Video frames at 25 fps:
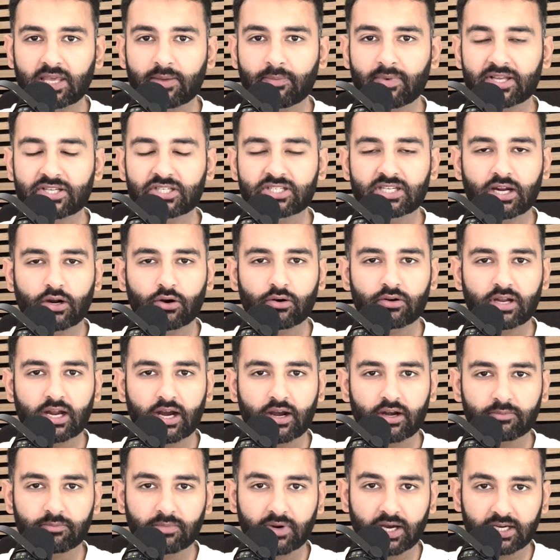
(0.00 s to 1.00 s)
Imagine our
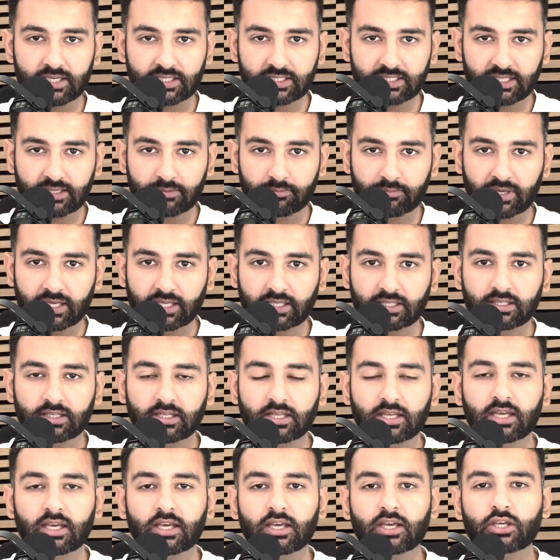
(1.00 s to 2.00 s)
direct marketing campaign.
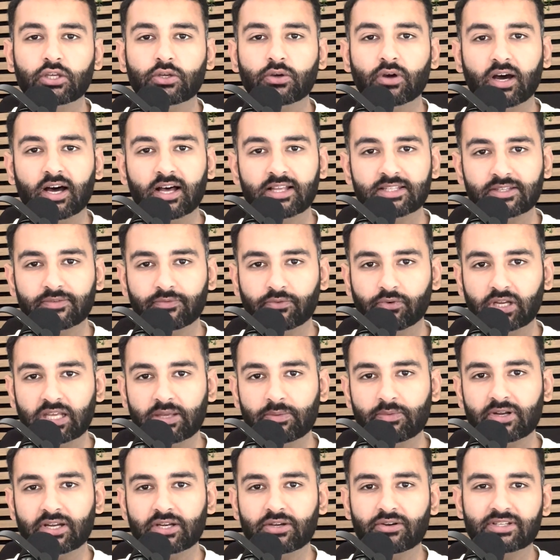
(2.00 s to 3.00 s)
You're asking for
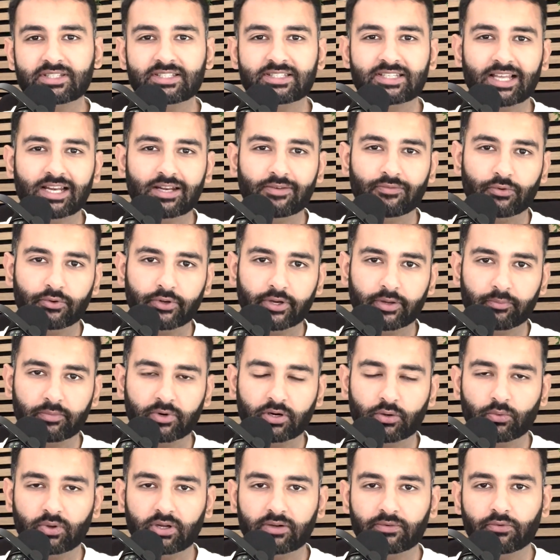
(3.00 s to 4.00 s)
email address and telephone
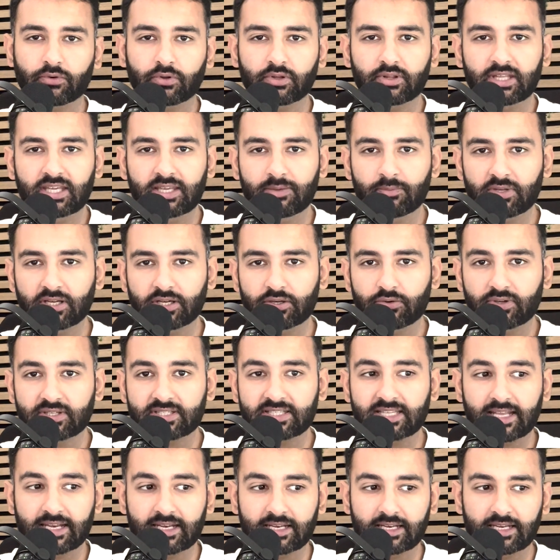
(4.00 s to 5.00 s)
number. Well, for the email address
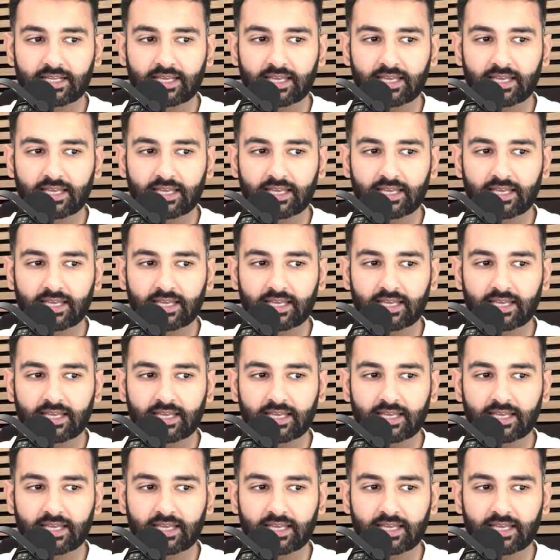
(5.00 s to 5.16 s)
and